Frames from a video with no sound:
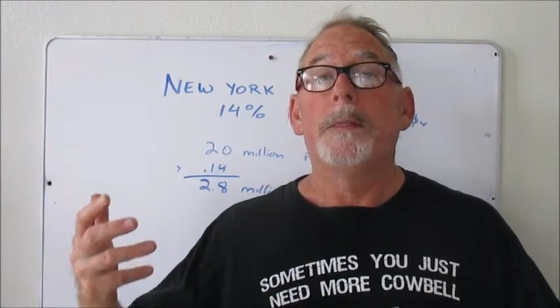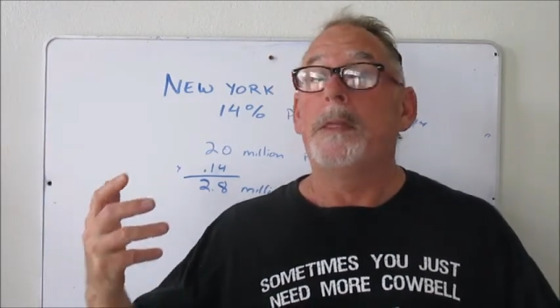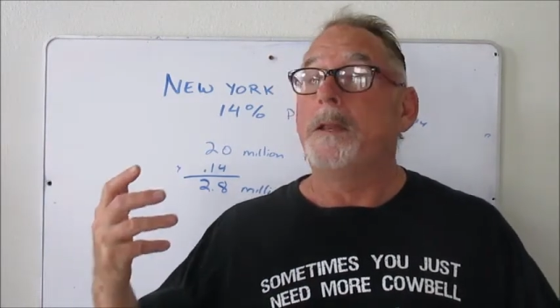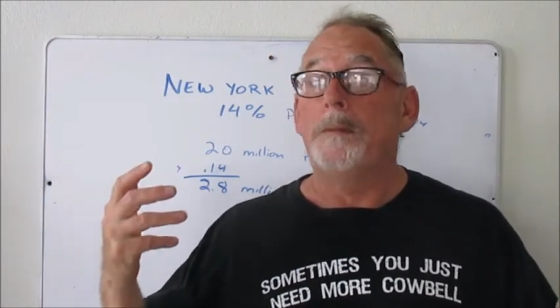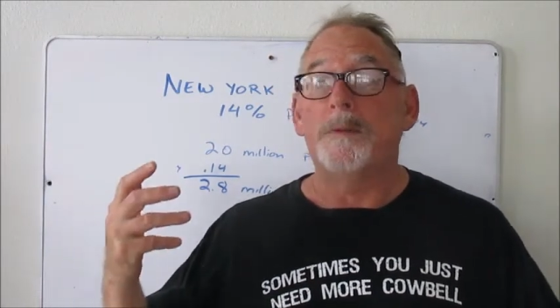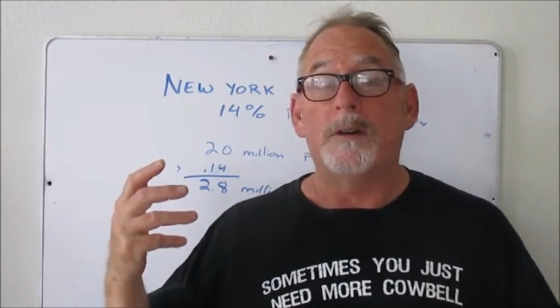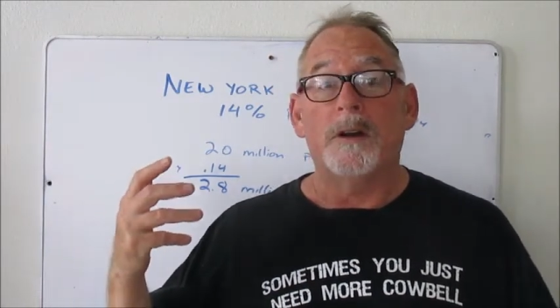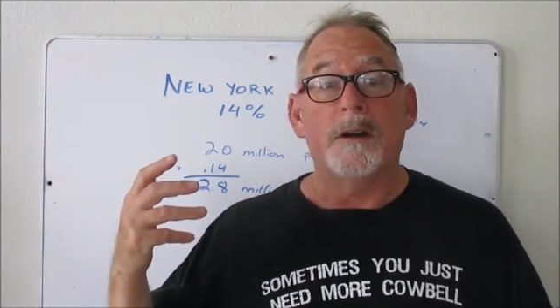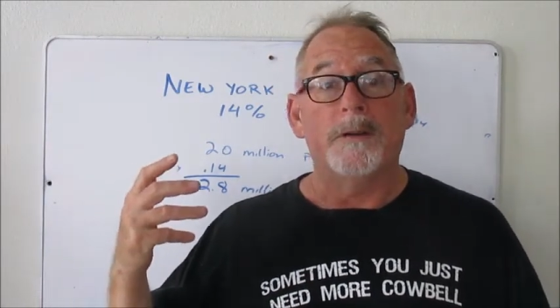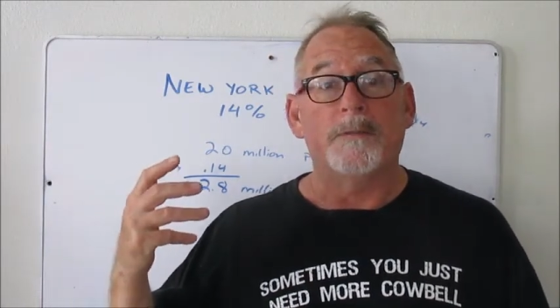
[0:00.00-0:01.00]
the number
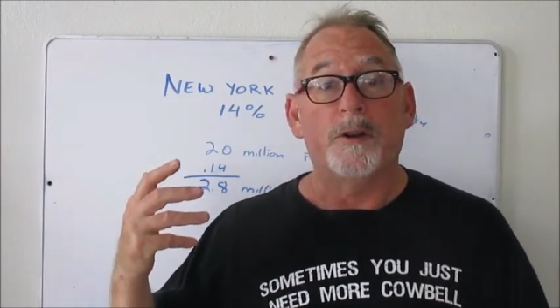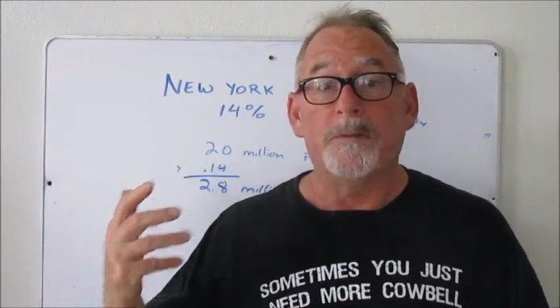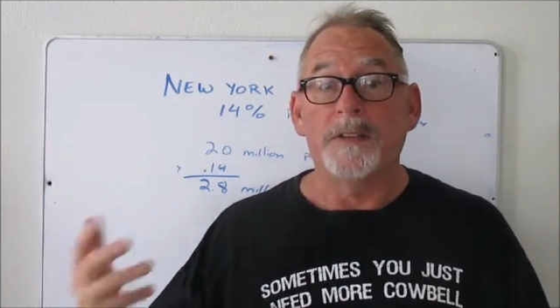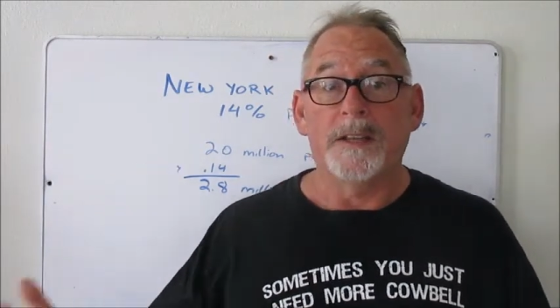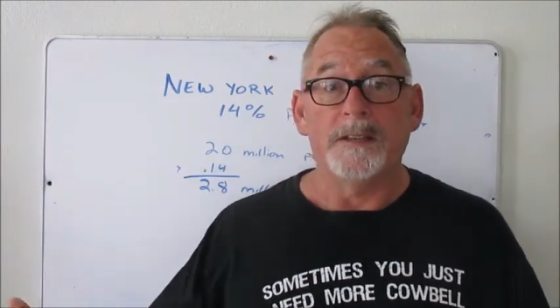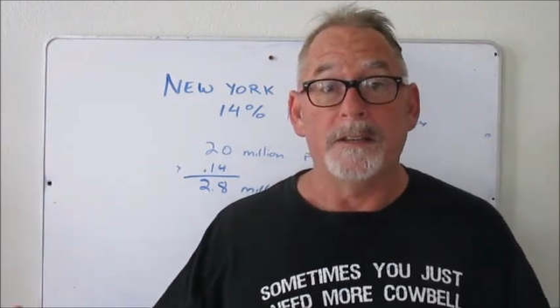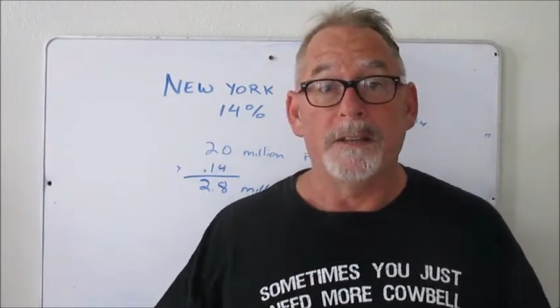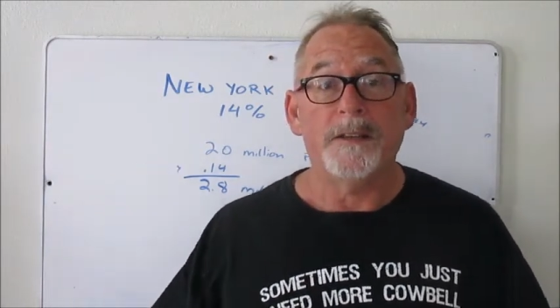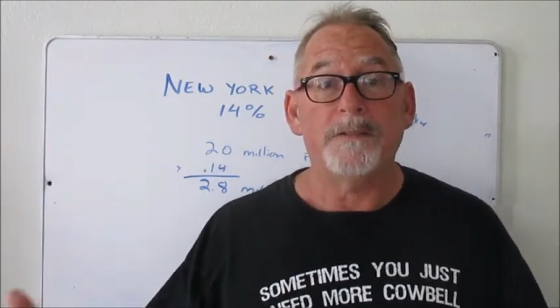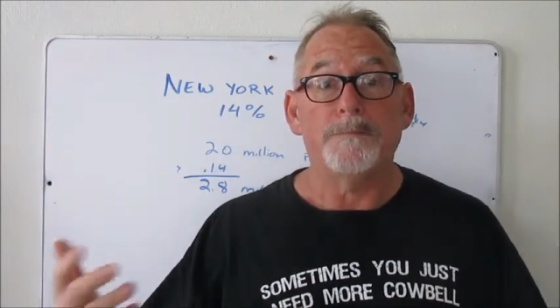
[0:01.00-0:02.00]
of COVID-19
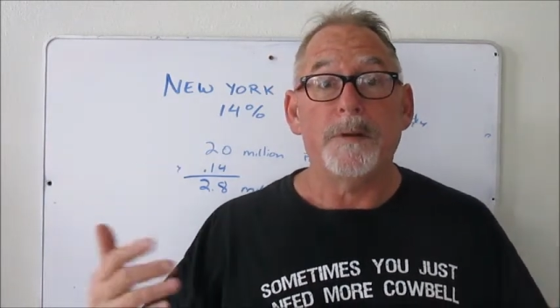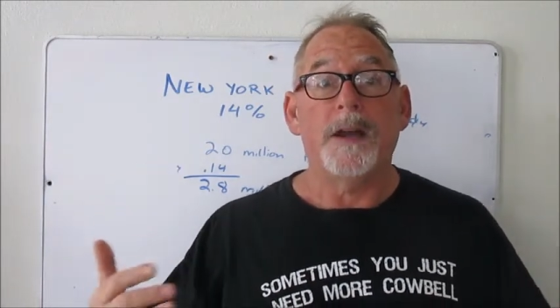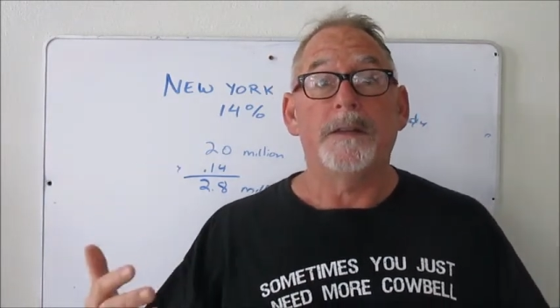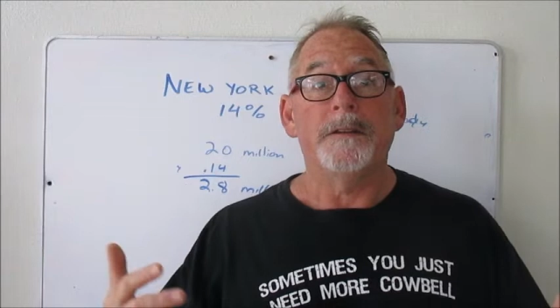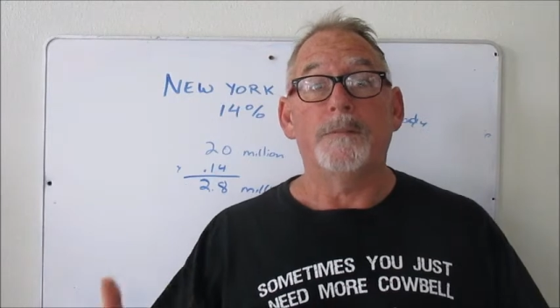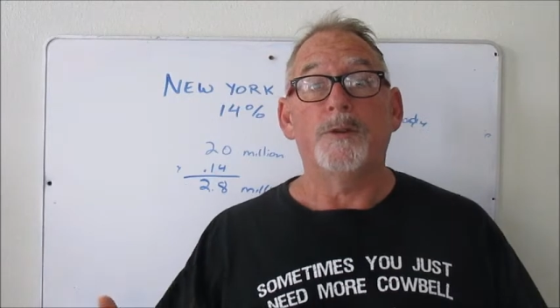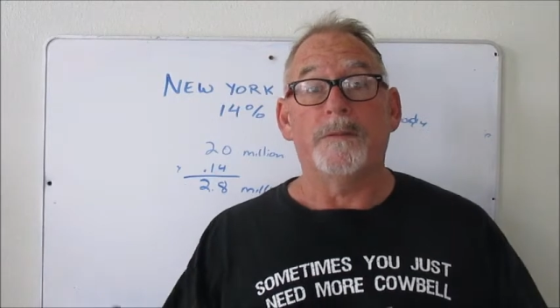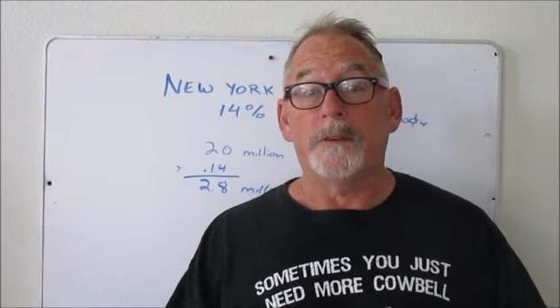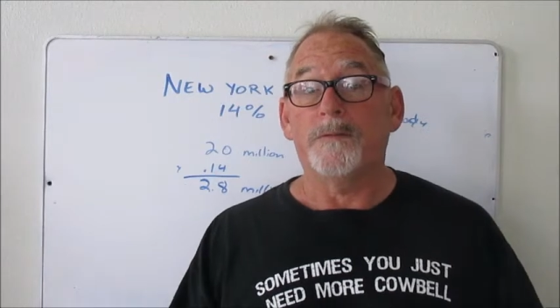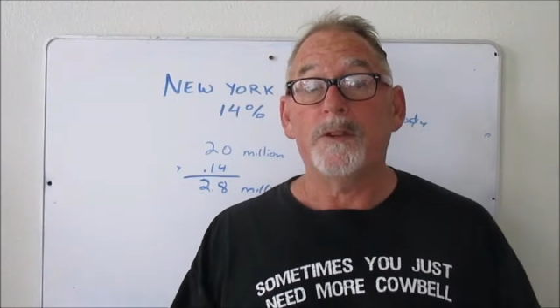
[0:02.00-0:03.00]
deaths by the number
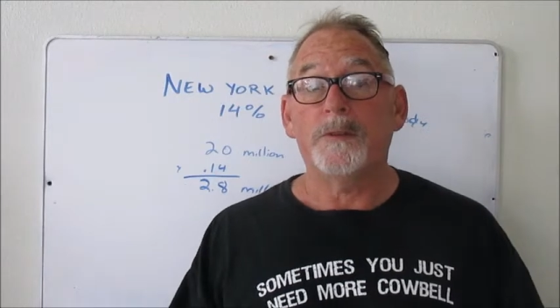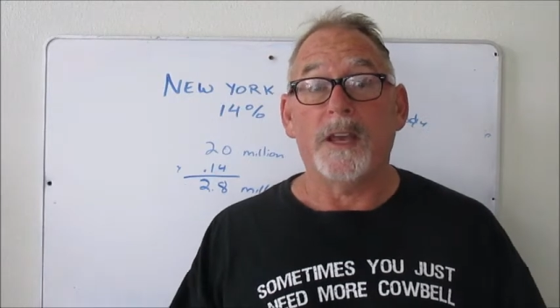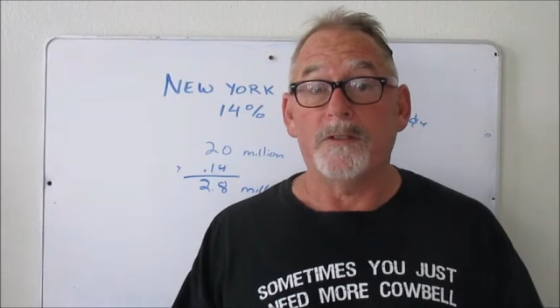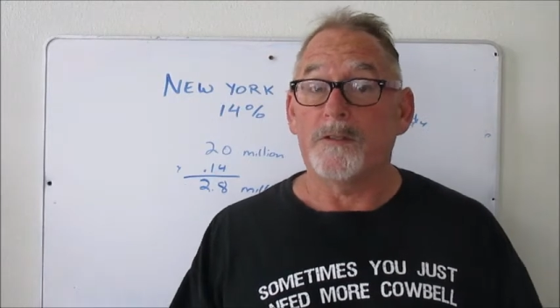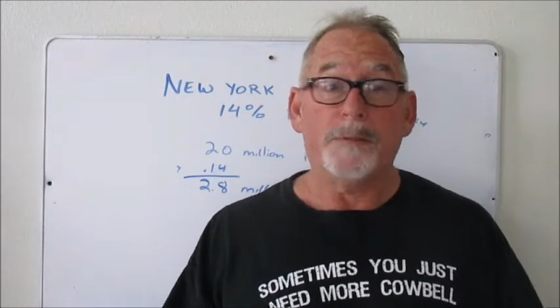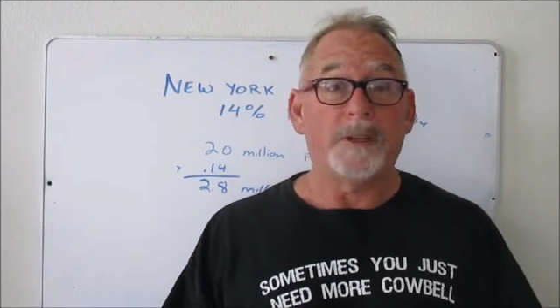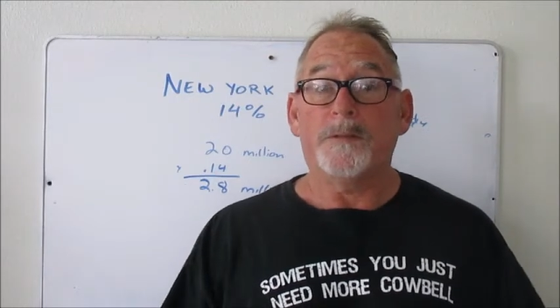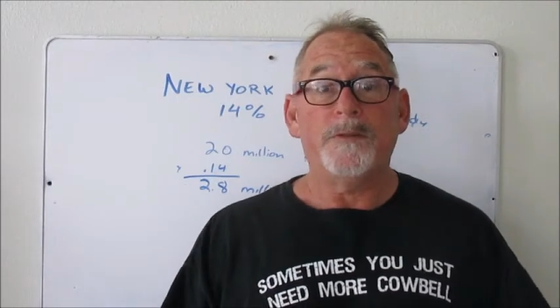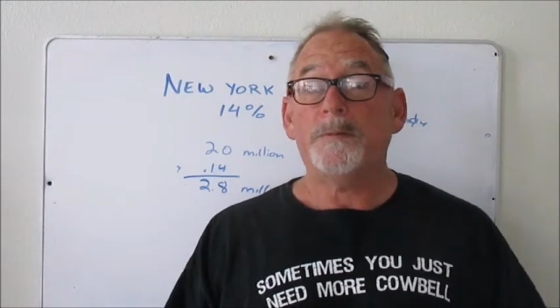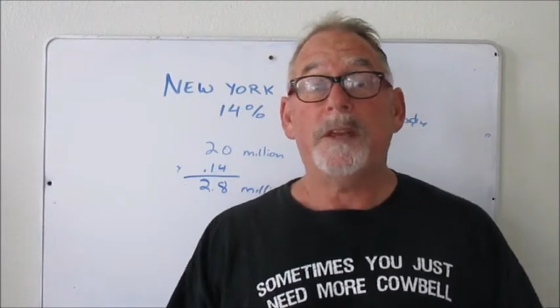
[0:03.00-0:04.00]
of confirmed cases, but
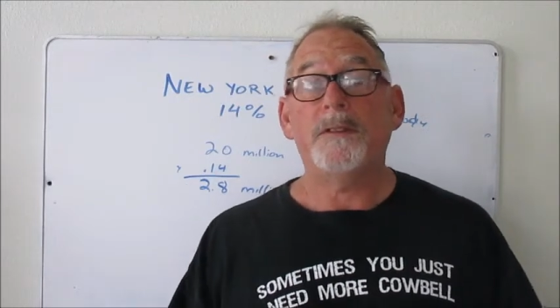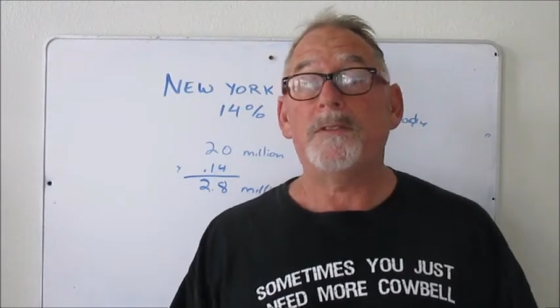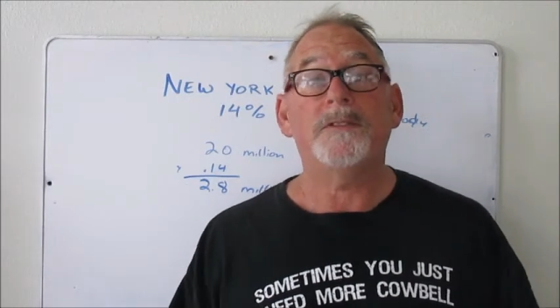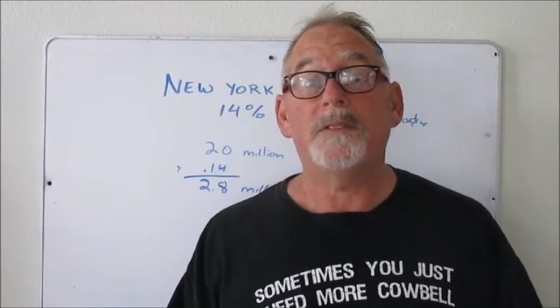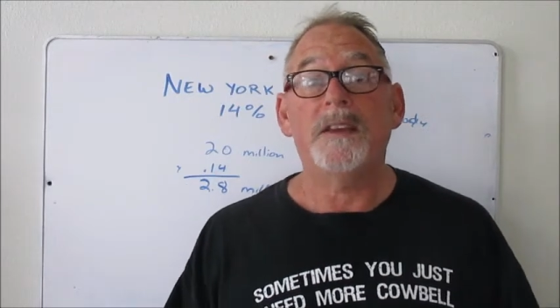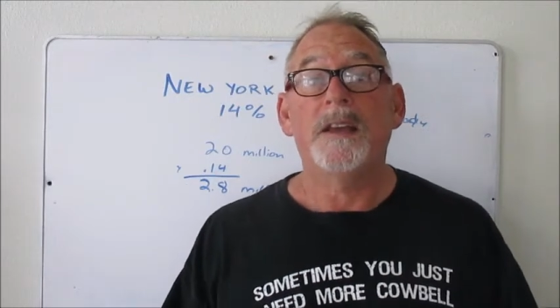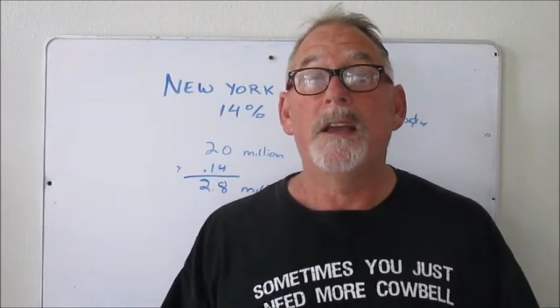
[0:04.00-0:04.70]
confirmed cases